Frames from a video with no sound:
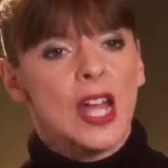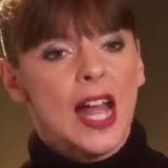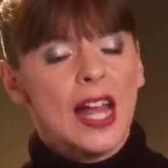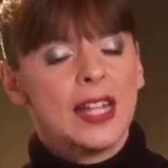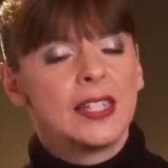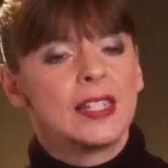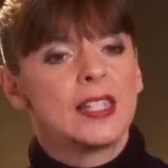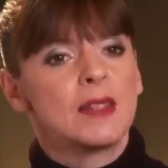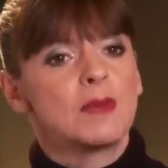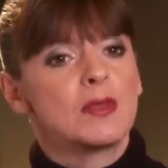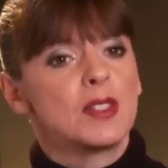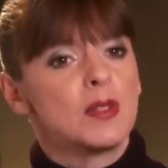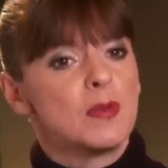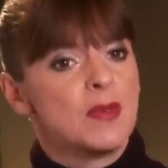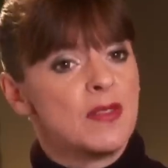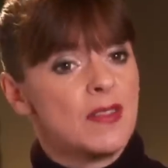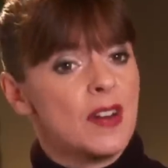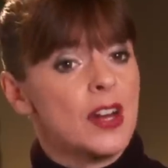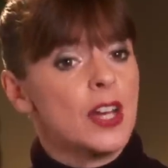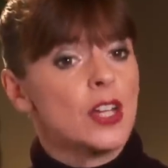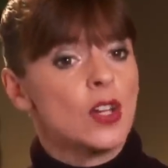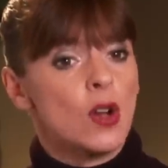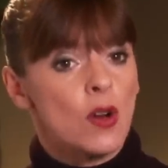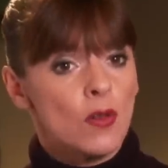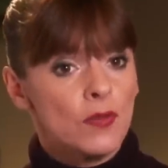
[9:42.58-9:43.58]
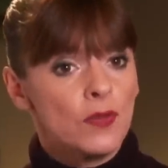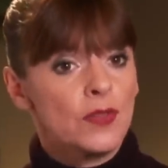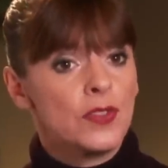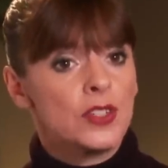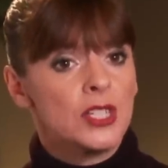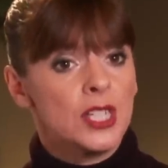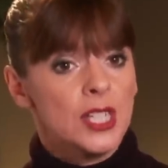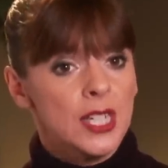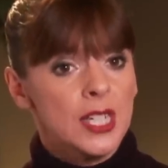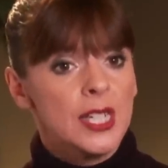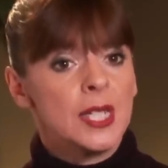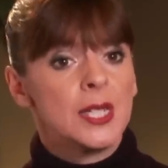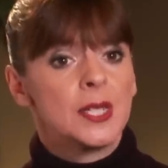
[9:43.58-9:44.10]
Chad seems to be very
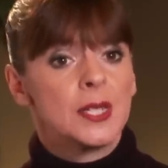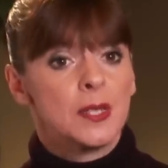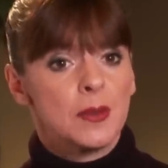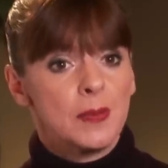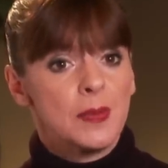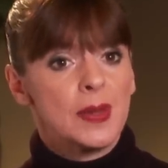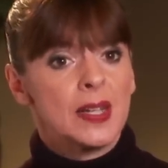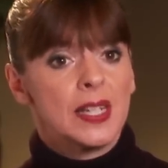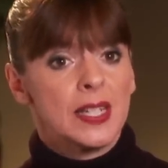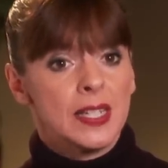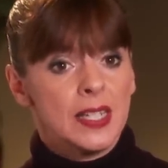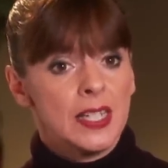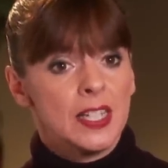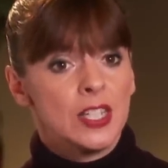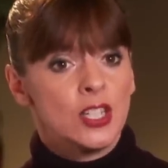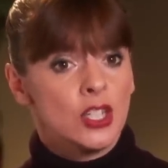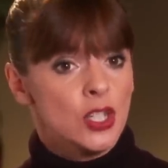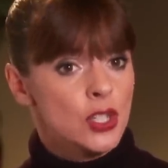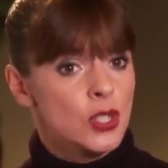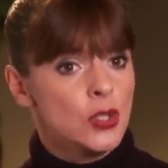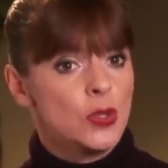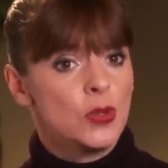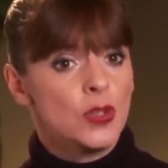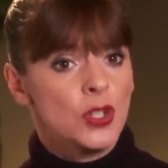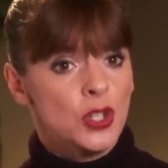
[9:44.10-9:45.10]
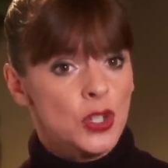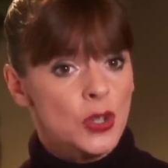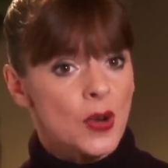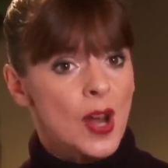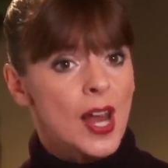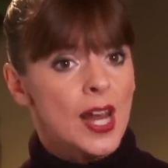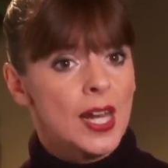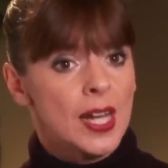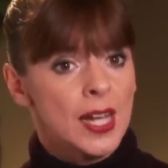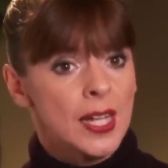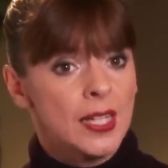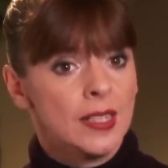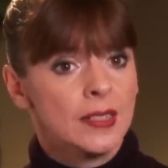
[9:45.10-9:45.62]
confident in his abilities to do the
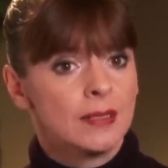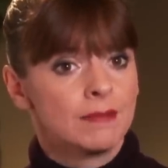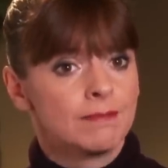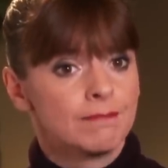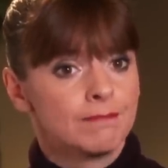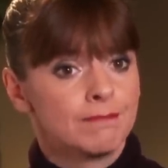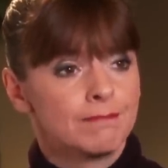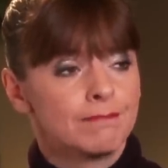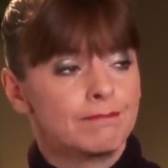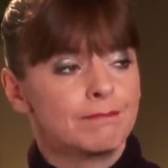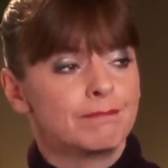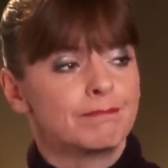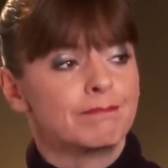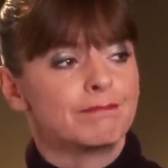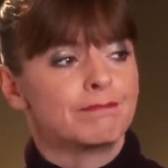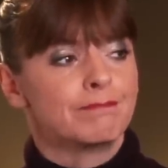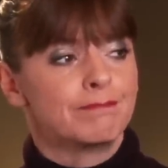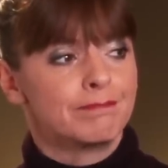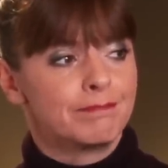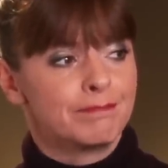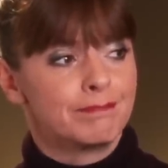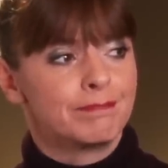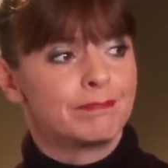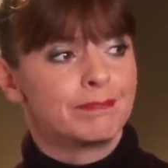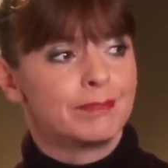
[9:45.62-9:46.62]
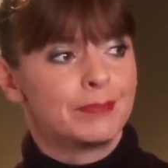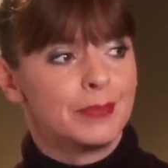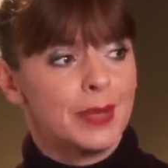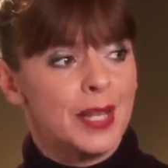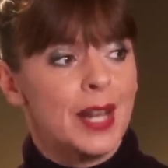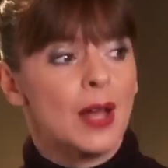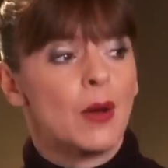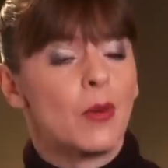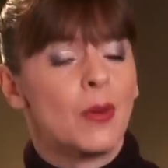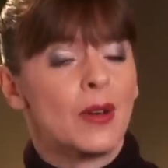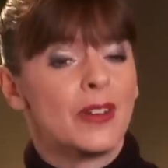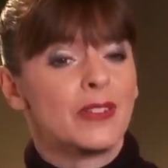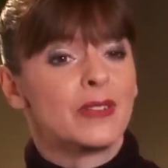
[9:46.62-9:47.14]
training, but
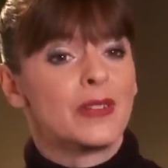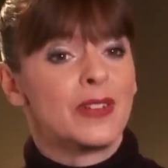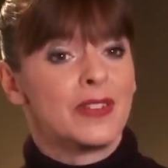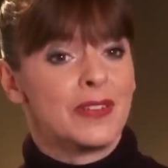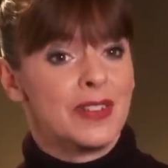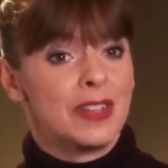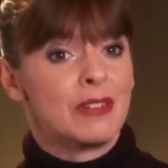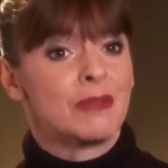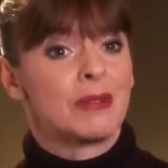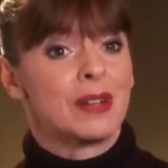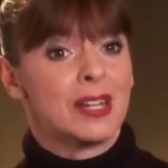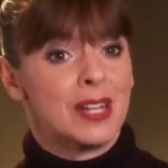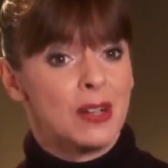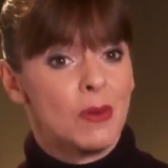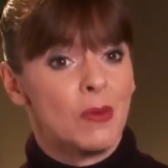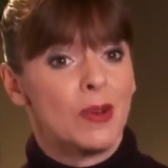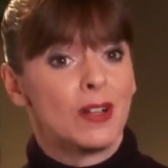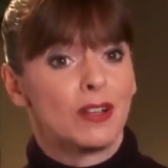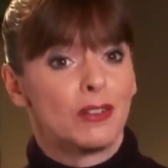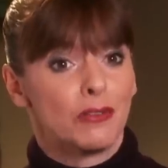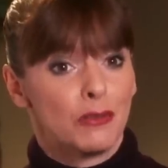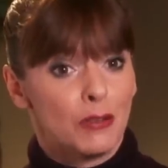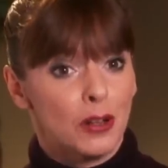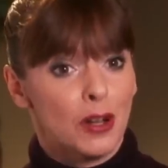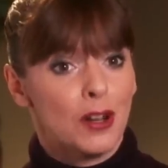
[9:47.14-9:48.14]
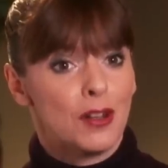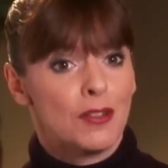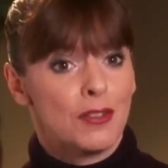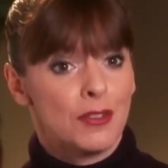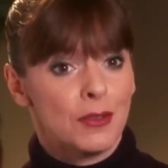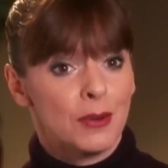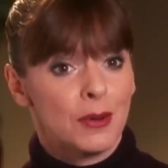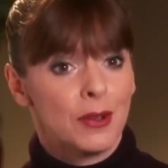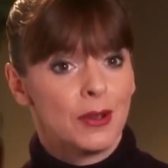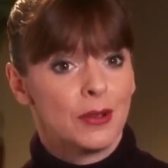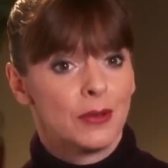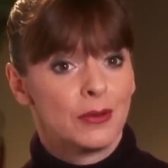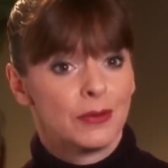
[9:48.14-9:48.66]
I wonder if he really will follow
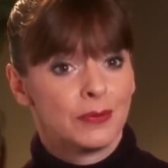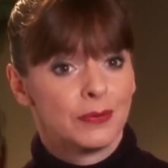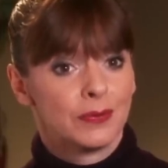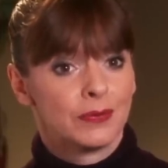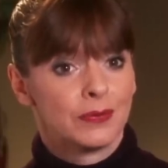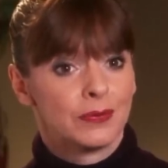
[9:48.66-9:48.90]
through.